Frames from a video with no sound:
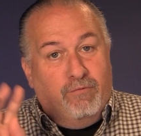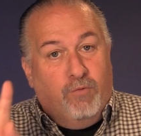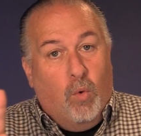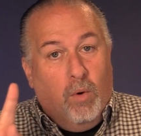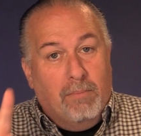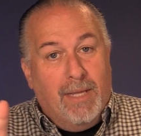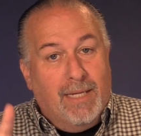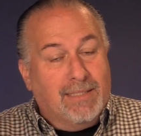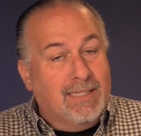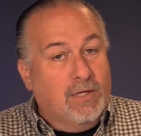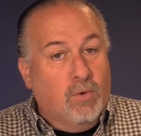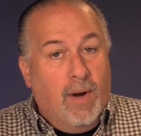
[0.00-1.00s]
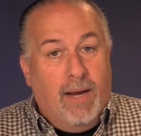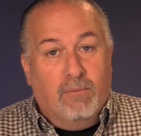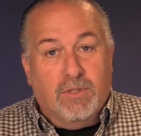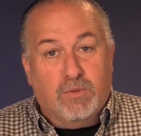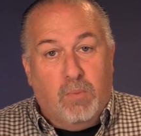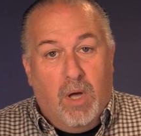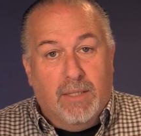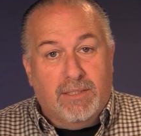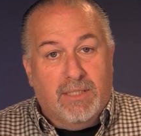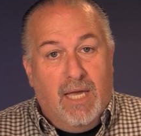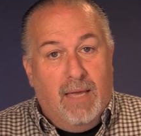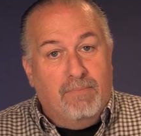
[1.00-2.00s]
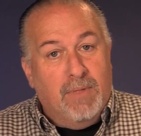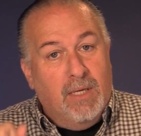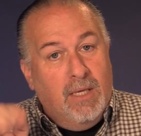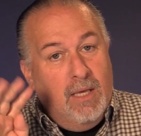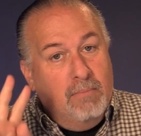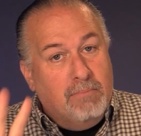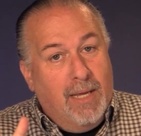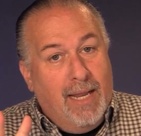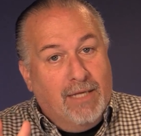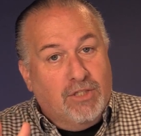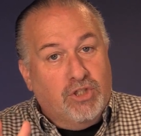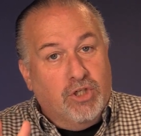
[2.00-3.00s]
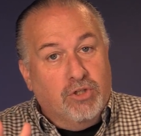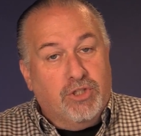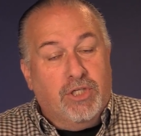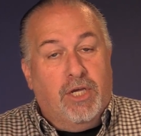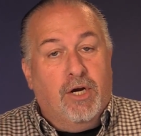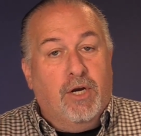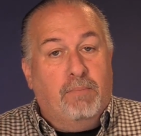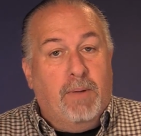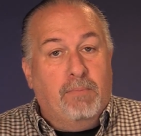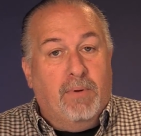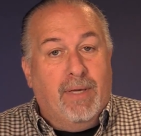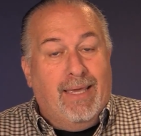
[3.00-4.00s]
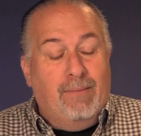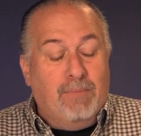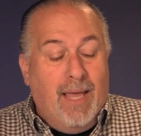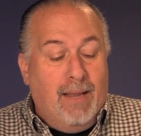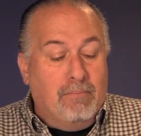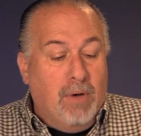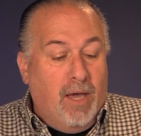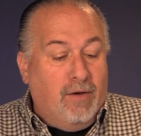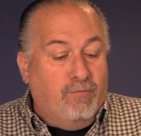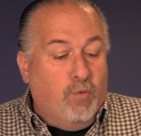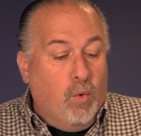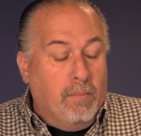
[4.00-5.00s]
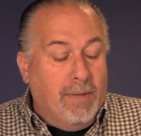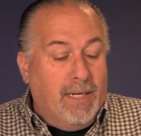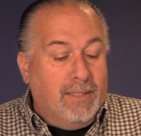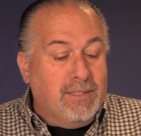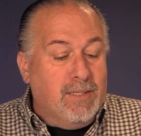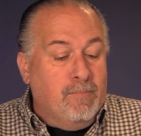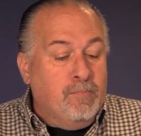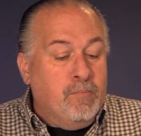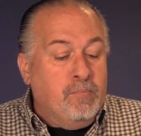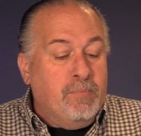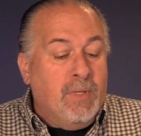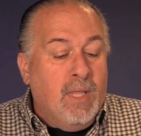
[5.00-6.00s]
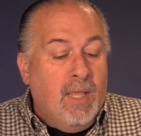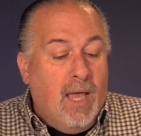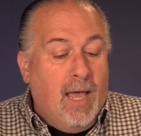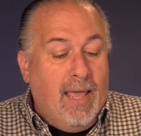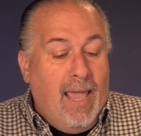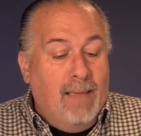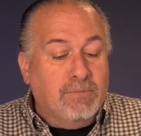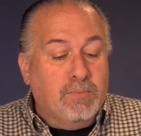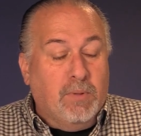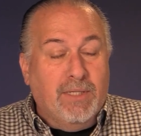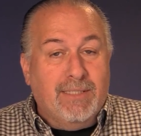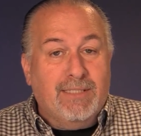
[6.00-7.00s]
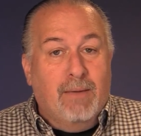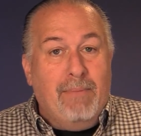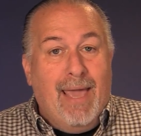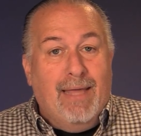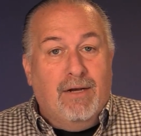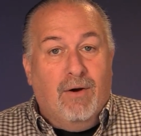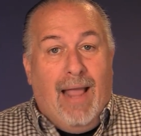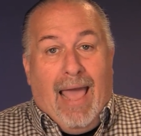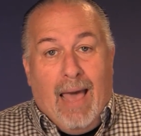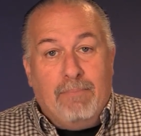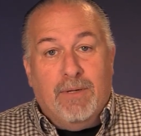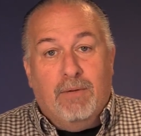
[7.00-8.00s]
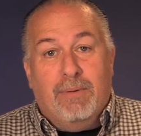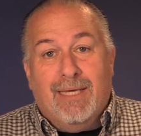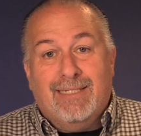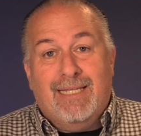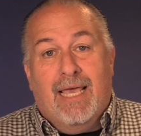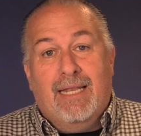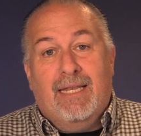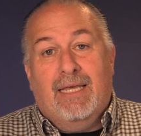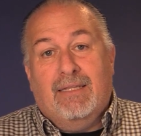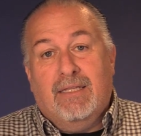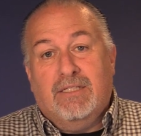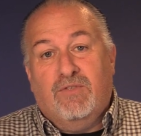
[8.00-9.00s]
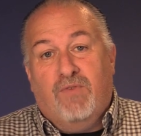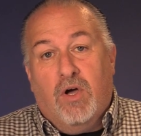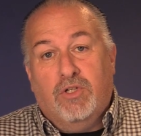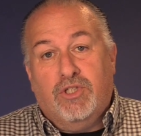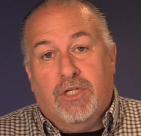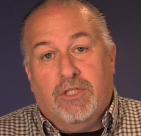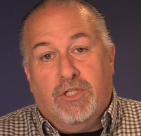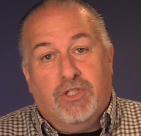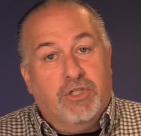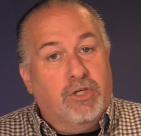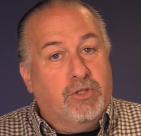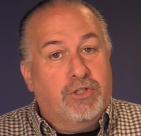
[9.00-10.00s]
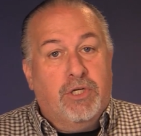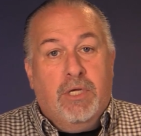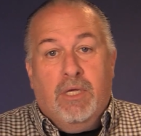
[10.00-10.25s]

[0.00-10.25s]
Four minutes, a great response time. But as church security people, keep that in mind. Four minutes. Uh, Ames Police Commander happened to be attending this function at the church.